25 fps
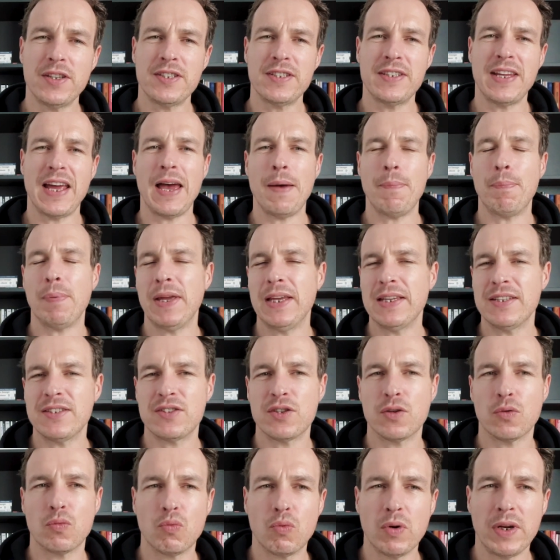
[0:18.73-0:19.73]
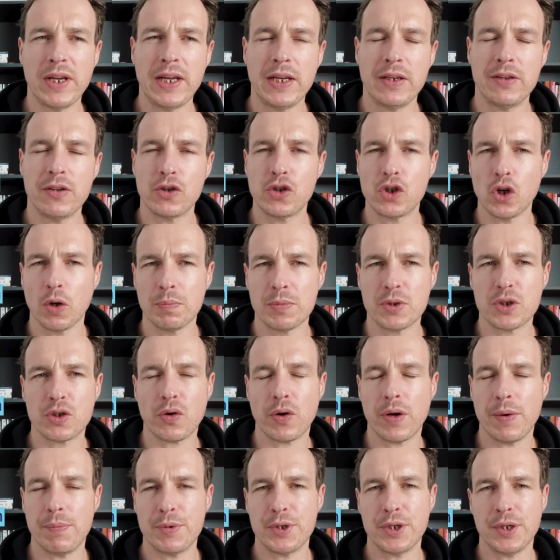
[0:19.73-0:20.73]
step is to read the job
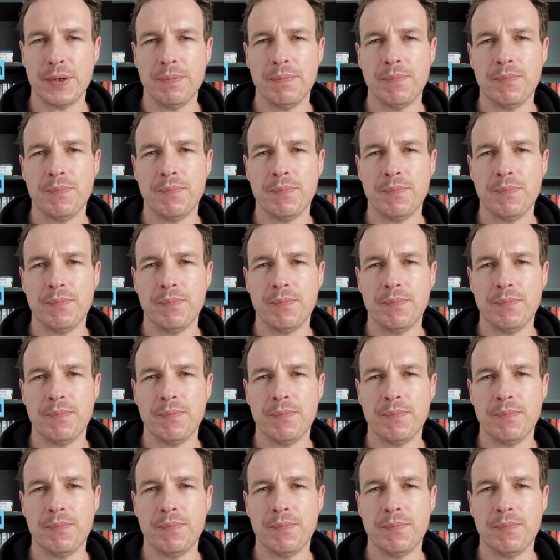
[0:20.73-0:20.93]
description,